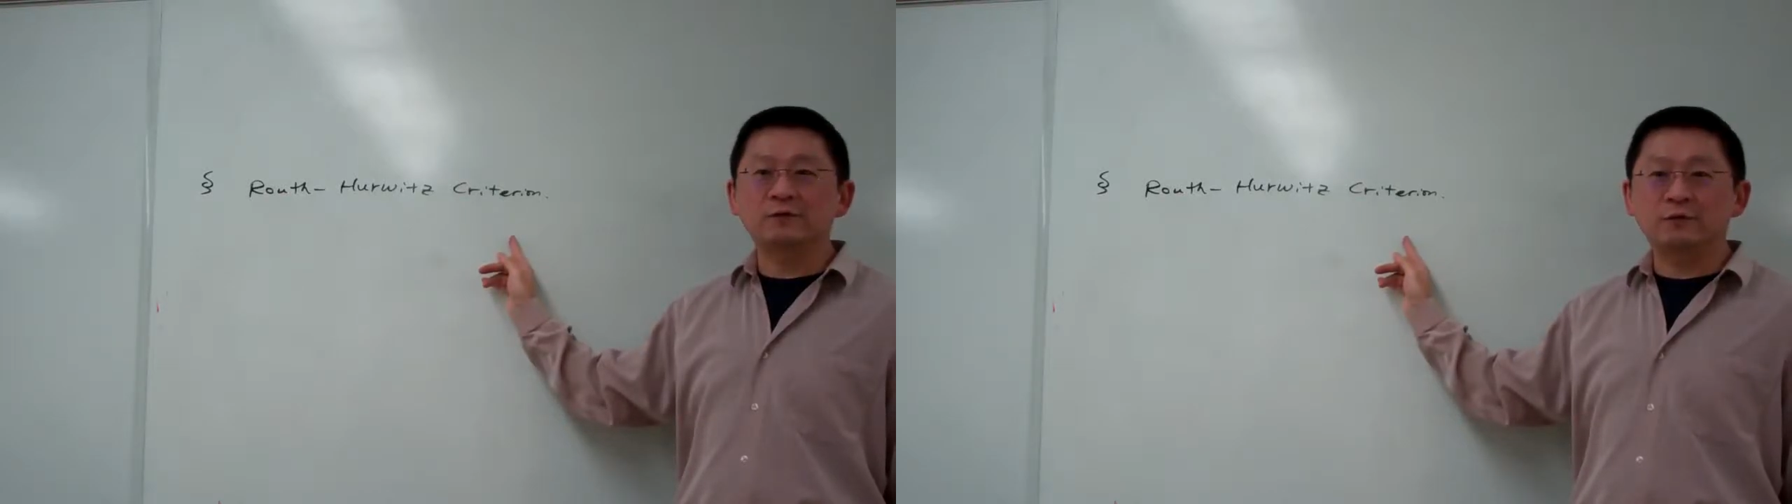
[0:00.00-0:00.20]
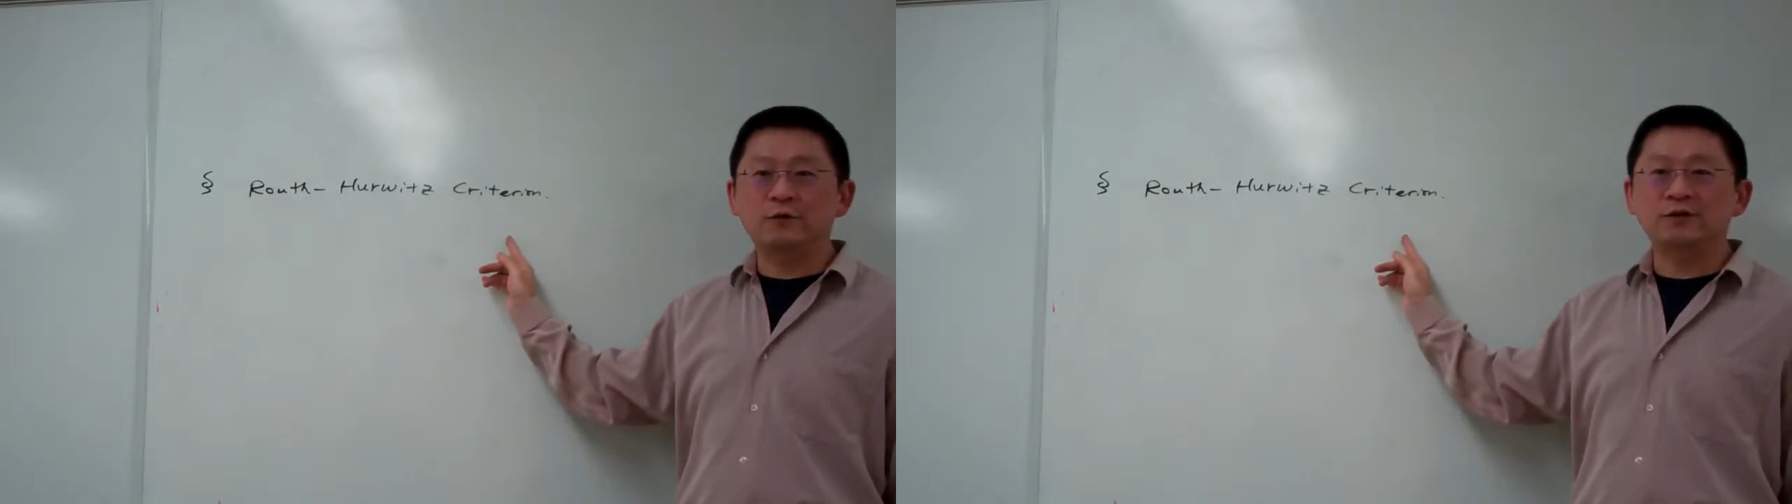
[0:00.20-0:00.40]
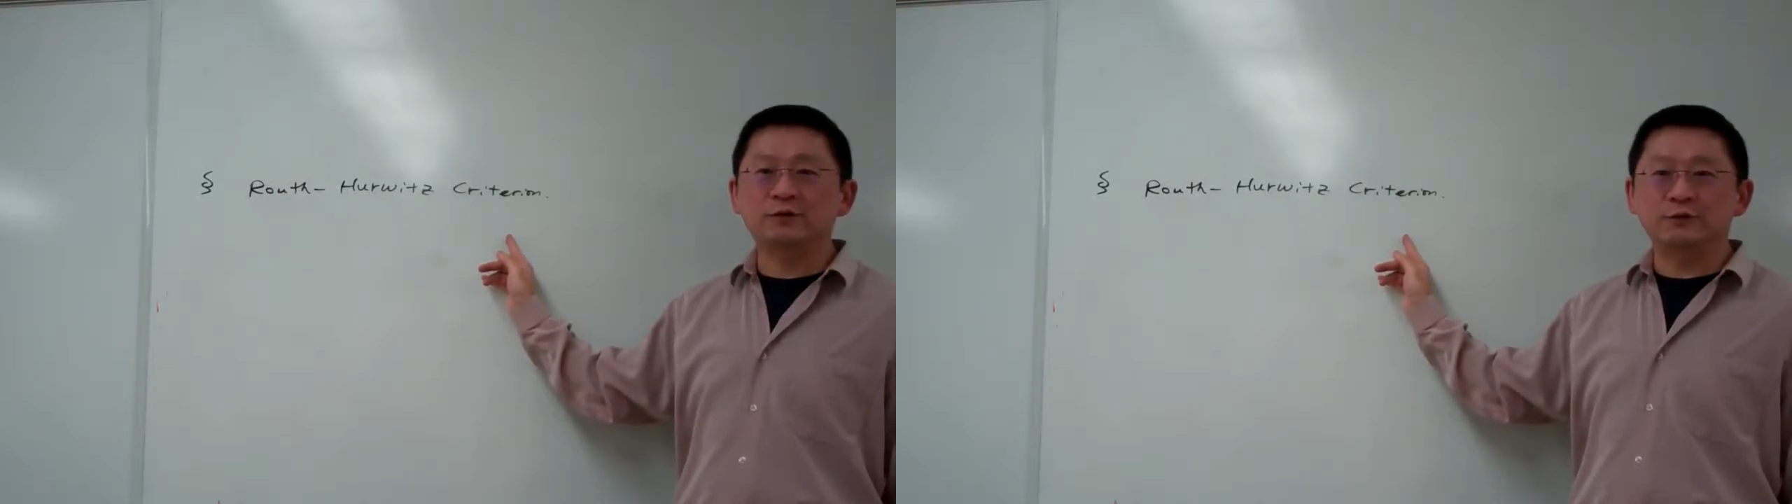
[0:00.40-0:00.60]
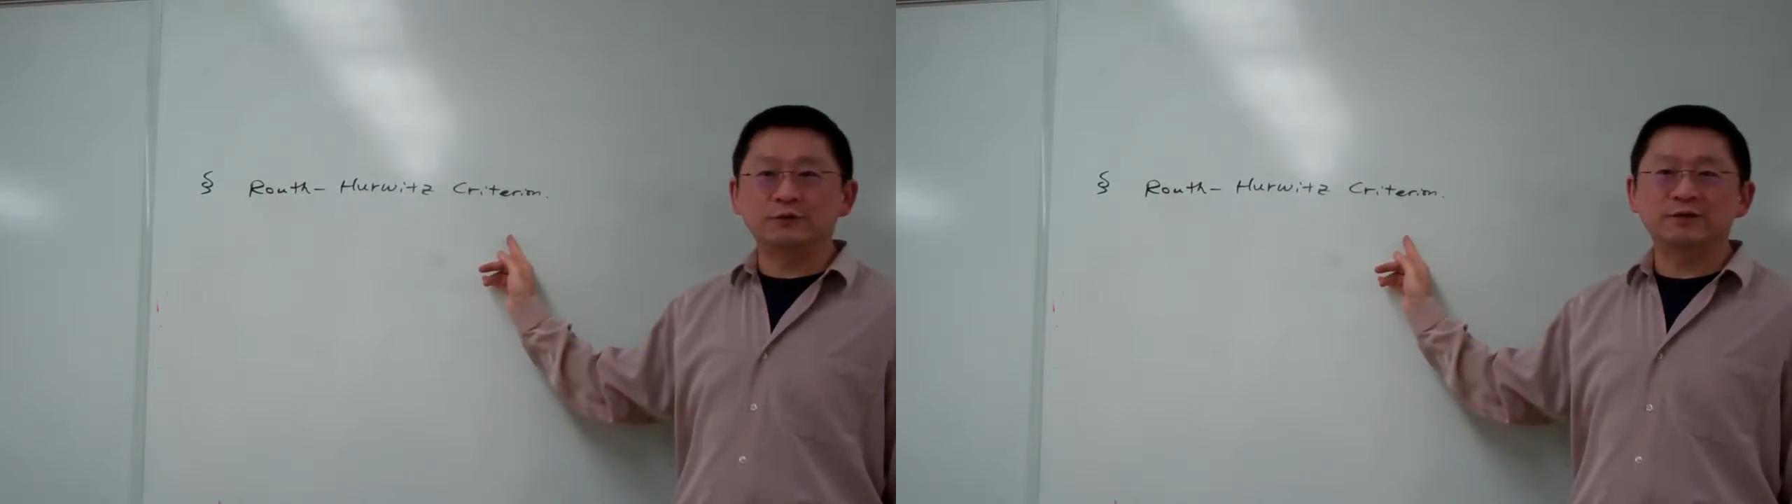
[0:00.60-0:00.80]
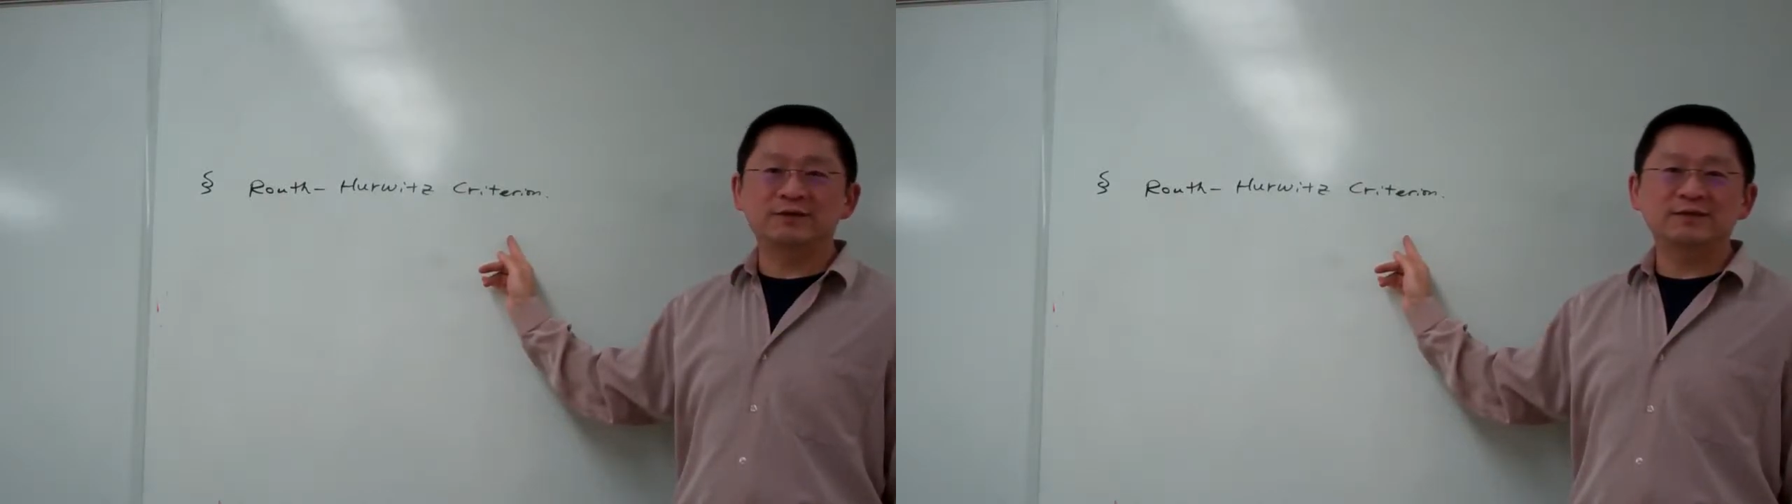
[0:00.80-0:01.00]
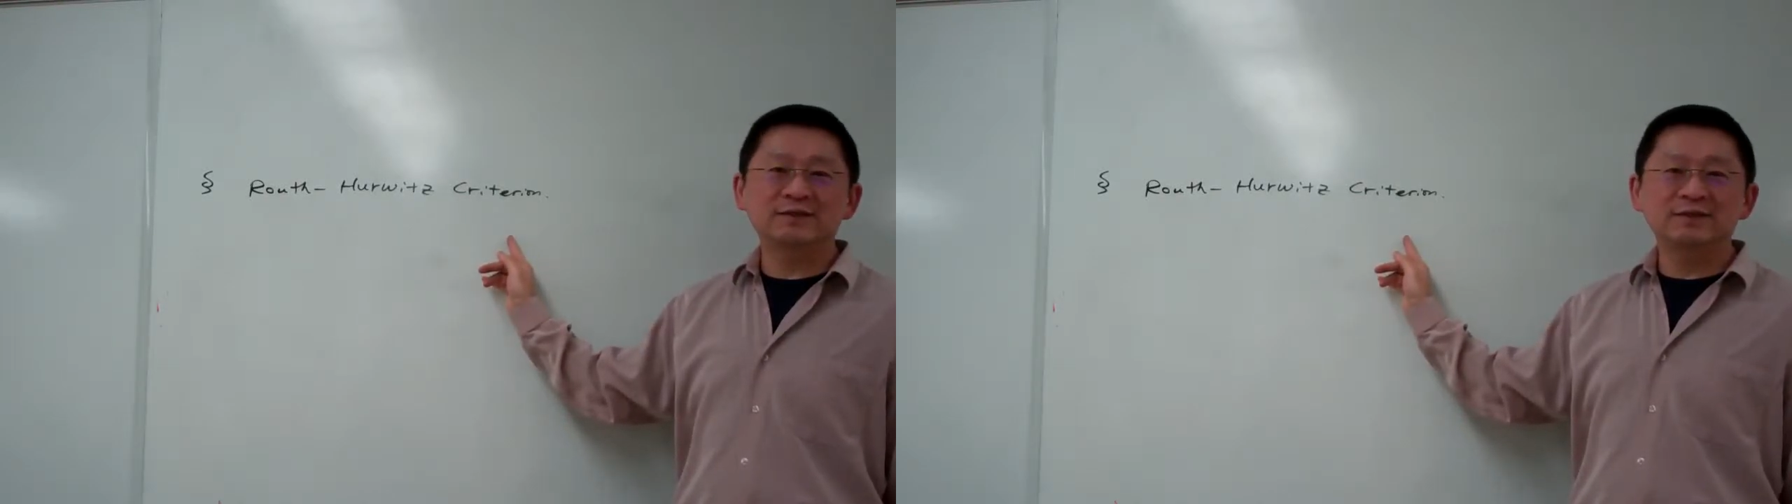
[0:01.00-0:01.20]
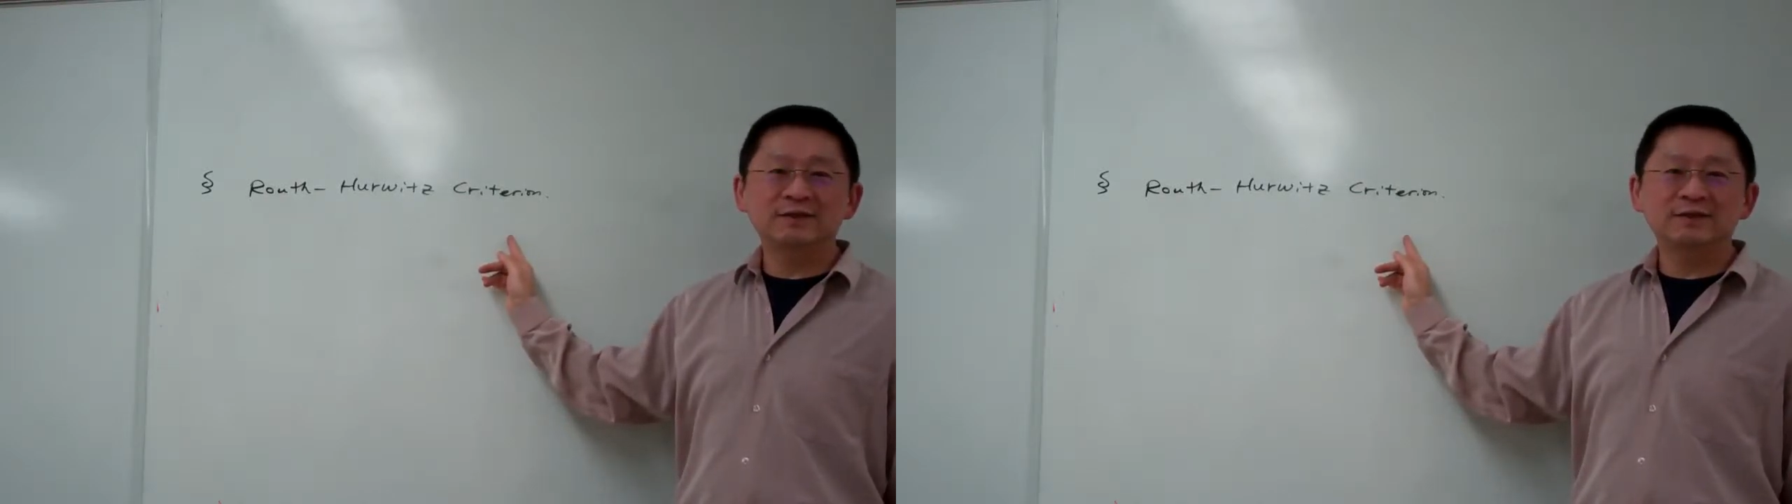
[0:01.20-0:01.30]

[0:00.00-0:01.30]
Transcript: for the roots,